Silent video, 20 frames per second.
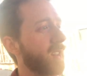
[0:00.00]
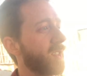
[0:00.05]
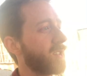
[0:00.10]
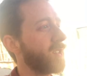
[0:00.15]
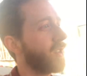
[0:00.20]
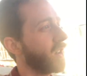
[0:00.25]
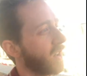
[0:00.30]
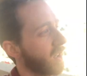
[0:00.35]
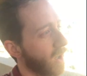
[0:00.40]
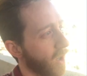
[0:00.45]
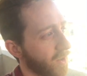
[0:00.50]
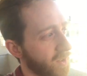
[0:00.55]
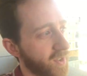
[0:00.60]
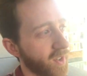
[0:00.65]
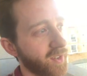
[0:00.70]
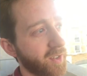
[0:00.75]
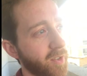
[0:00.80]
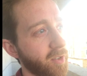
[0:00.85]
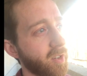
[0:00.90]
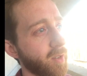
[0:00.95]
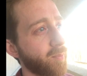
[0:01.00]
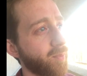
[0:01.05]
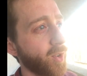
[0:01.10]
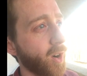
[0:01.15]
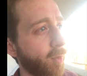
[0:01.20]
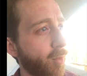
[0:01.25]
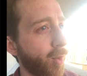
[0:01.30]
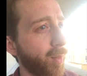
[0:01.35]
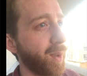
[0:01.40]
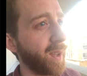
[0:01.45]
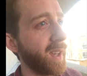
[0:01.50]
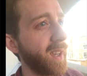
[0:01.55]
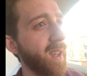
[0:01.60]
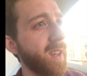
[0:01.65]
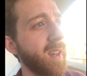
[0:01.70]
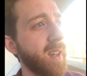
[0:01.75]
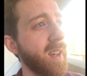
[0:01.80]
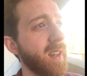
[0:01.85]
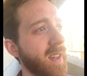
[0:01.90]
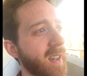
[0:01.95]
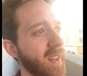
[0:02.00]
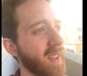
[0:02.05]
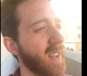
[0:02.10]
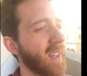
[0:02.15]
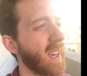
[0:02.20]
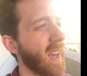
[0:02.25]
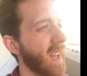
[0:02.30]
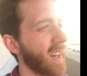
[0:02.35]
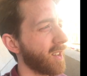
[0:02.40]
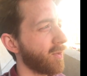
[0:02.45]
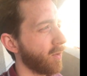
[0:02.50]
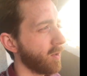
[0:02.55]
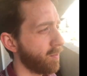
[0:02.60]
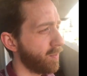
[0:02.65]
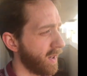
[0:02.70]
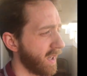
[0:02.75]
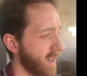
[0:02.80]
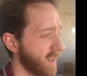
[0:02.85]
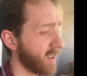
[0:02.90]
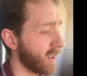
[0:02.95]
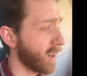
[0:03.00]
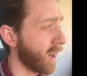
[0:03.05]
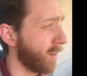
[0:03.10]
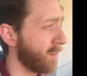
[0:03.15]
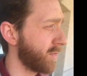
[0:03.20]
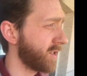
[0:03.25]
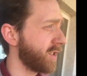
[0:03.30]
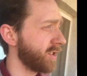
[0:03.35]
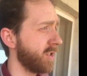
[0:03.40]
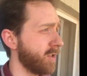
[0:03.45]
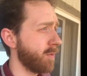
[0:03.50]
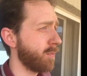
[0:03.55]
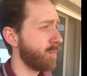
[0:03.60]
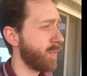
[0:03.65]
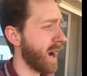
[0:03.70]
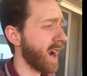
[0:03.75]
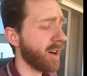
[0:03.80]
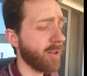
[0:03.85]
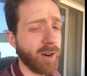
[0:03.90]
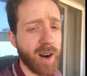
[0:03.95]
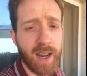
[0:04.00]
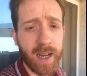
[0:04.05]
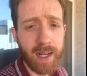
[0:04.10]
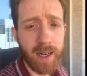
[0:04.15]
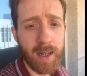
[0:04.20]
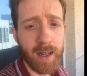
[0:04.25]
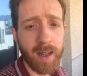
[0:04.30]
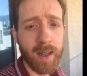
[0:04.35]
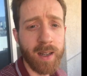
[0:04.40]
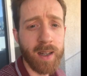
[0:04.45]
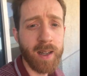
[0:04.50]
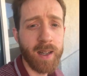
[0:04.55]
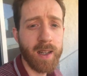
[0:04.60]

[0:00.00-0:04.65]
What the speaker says: So the closest you could probably get would be to come to Bahrain